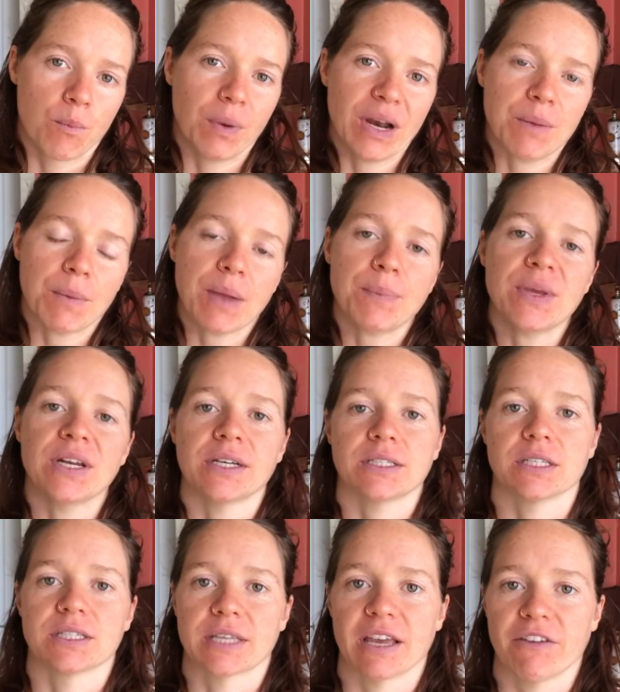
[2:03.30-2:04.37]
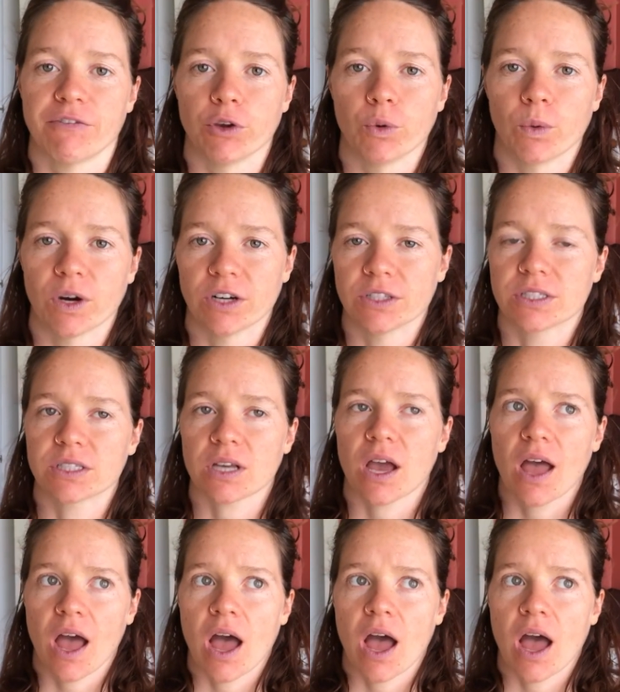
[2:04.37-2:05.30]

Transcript: but it might be nice to say a few words.